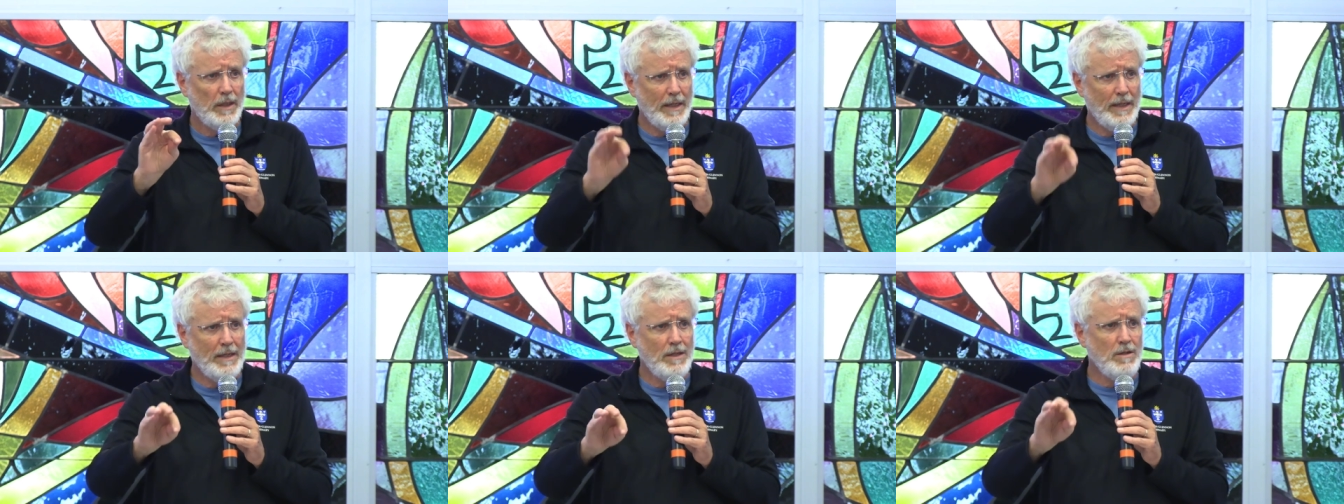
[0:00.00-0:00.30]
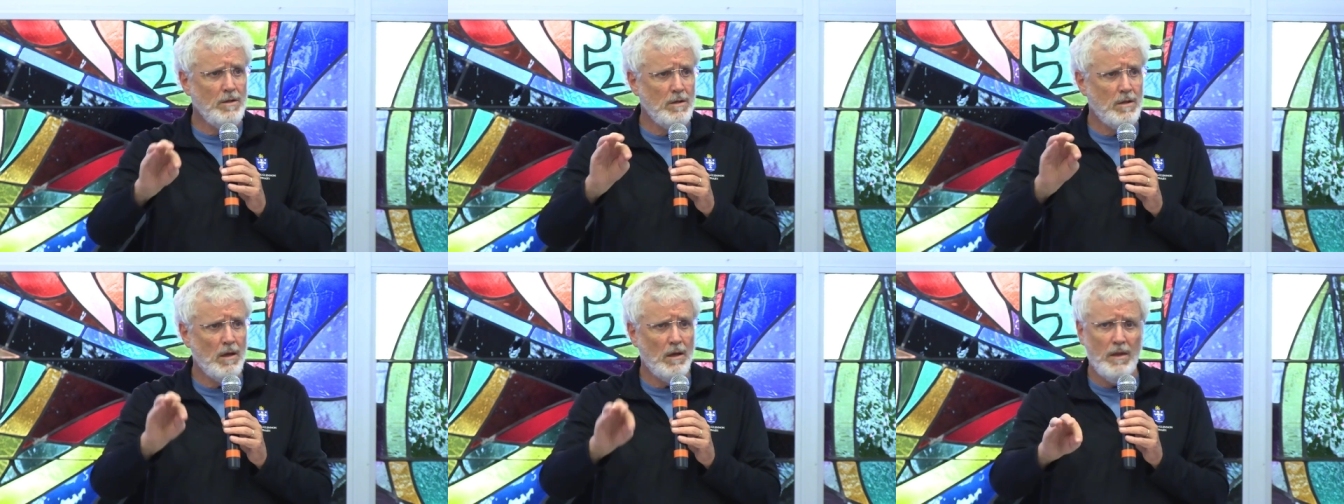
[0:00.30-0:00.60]

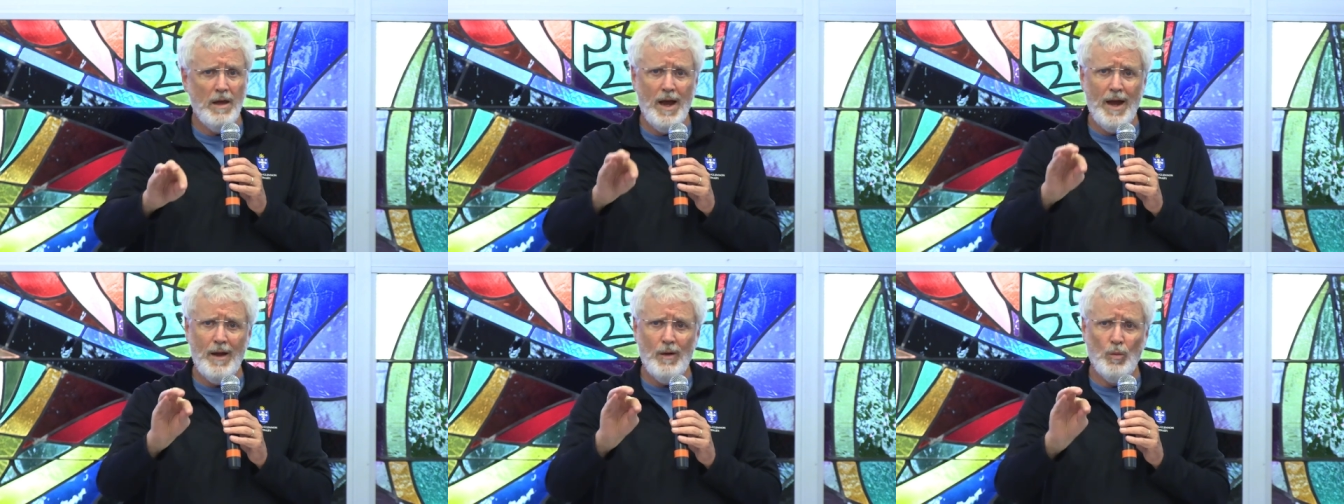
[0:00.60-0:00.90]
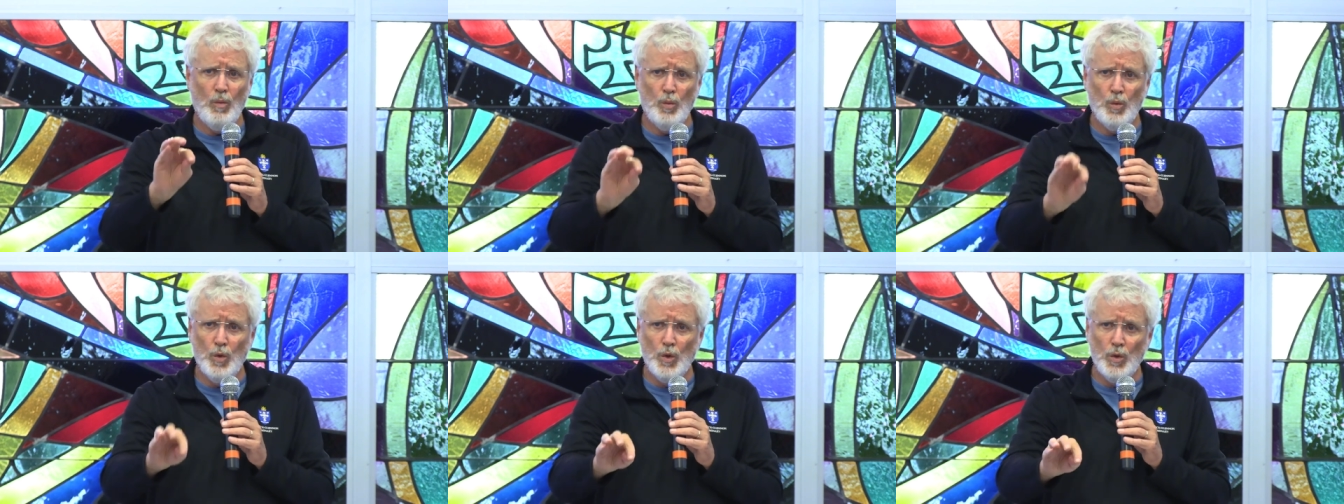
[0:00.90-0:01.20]
into that
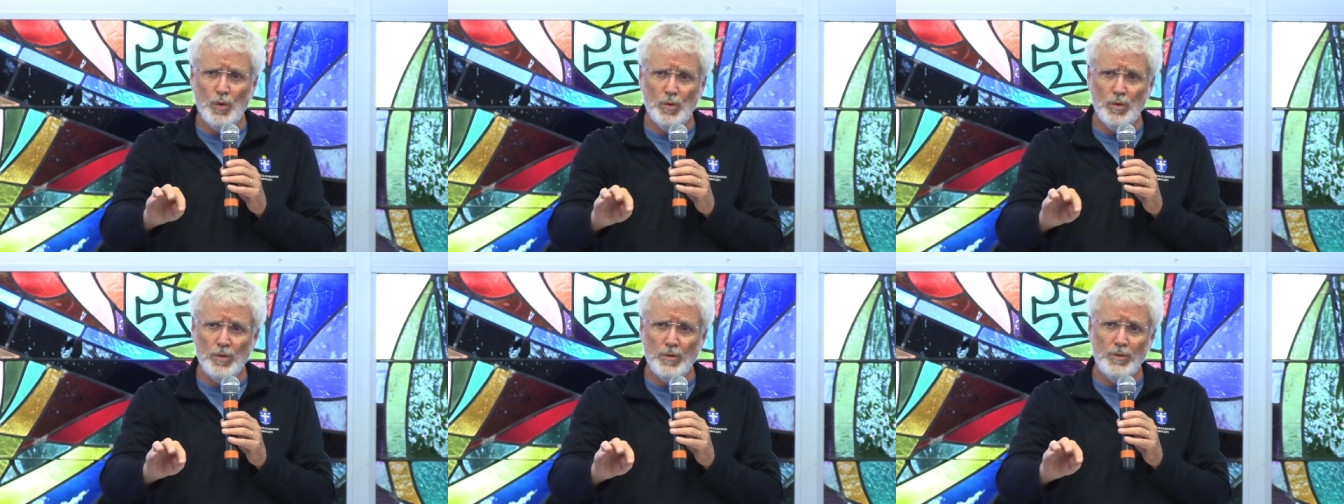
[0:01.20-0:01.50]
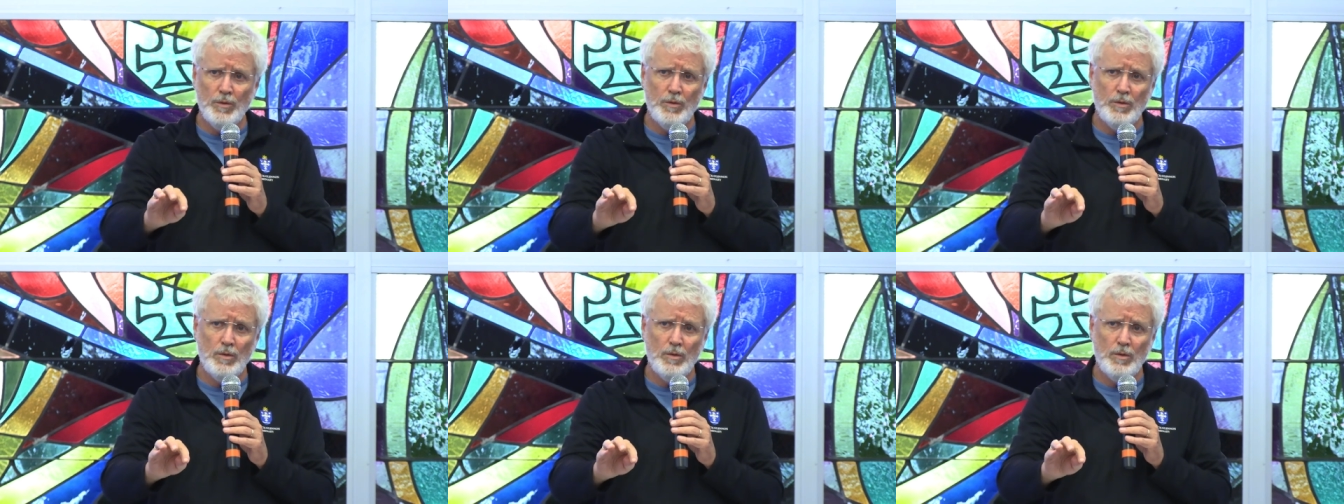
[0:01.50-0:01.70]
wound.